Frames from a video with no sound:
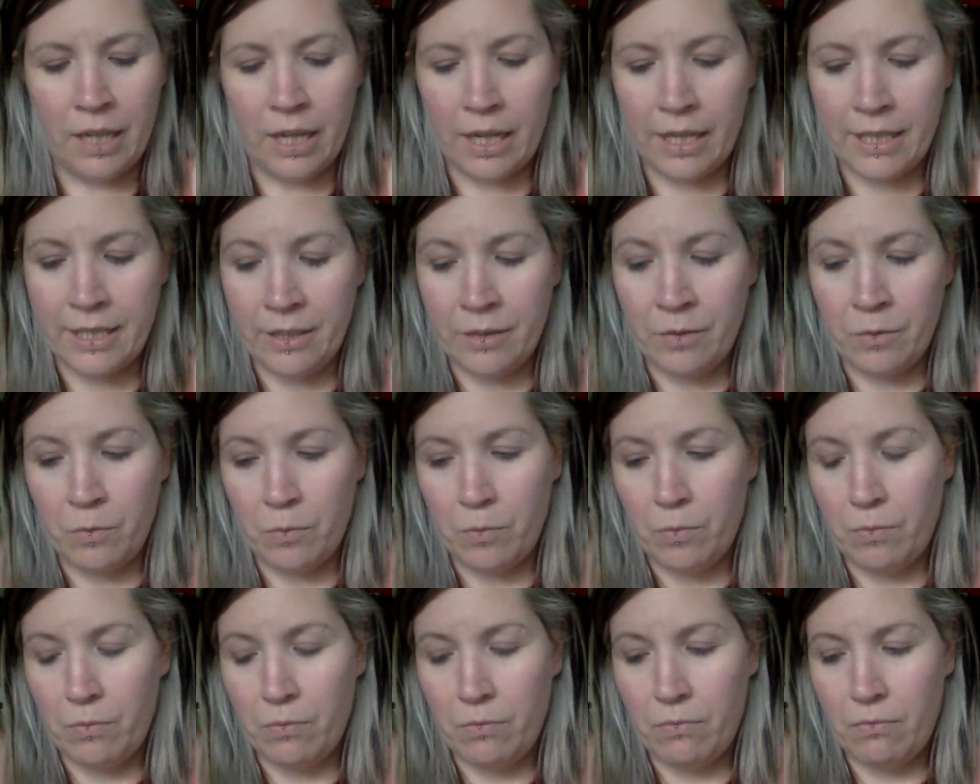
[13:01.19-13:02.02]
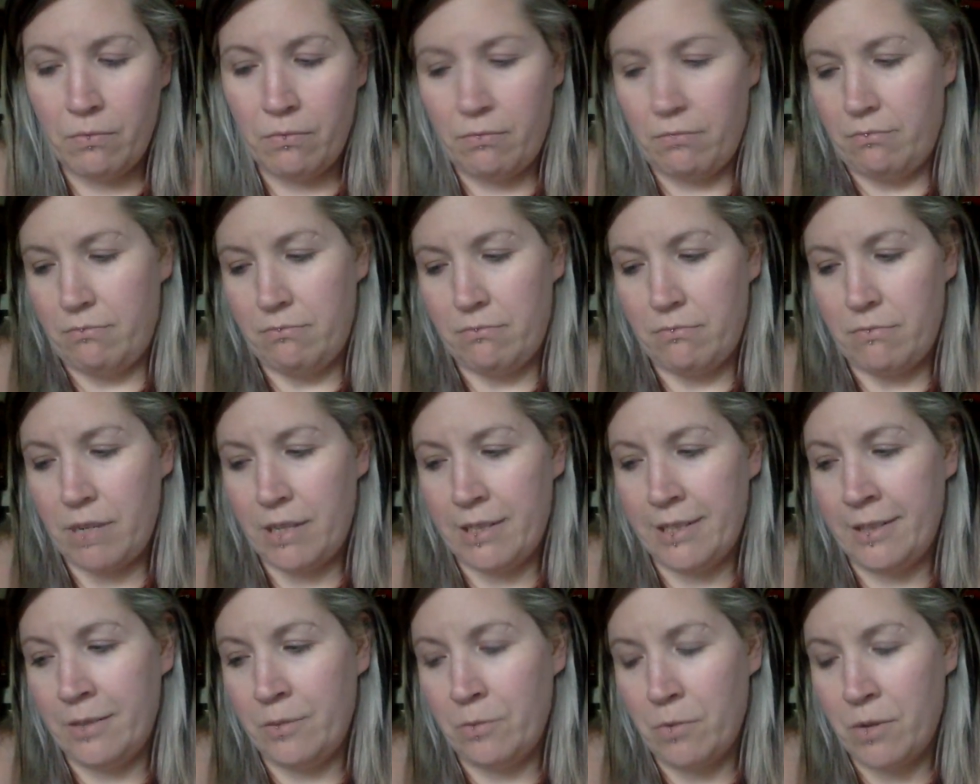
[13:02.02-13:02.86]
I didn't
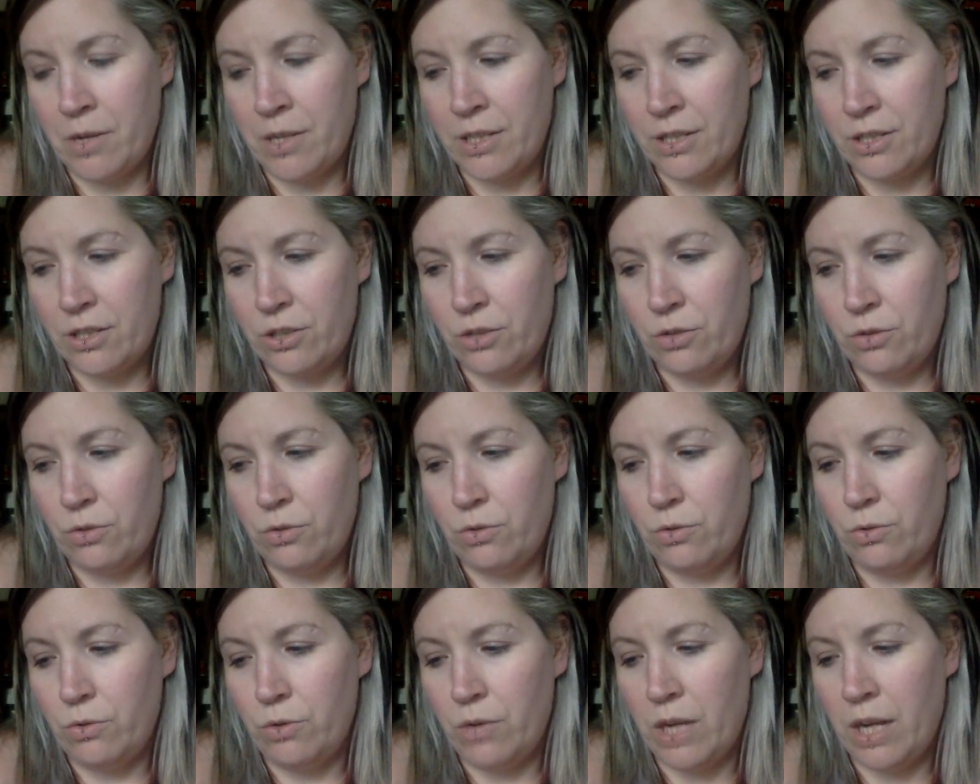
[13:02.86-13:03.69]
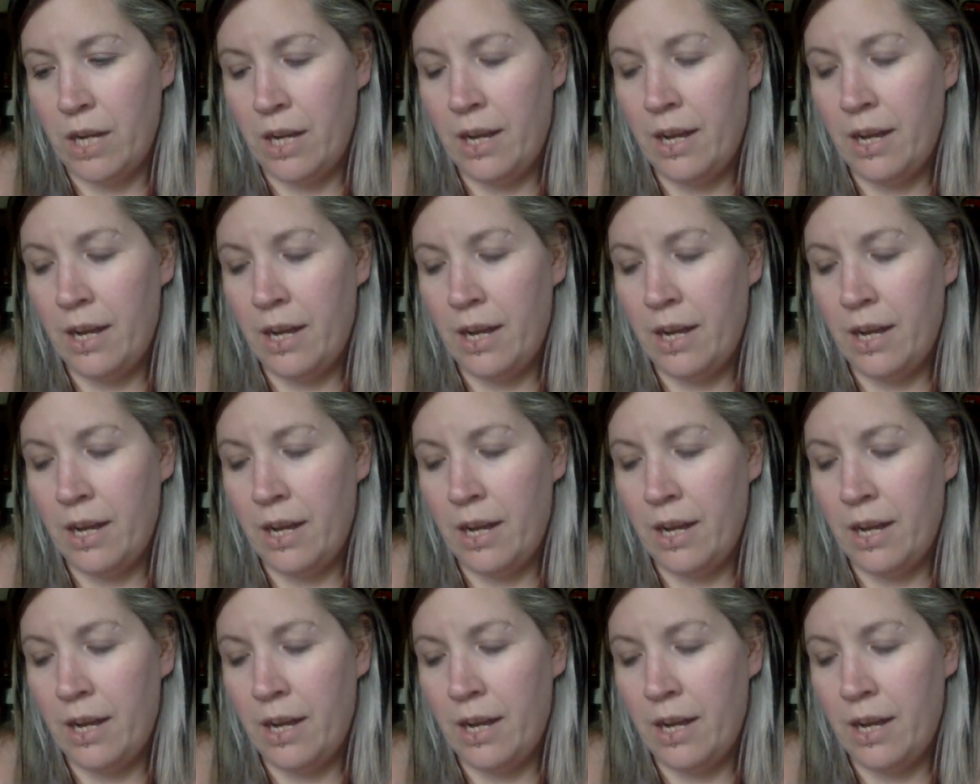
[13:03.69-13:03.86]
want to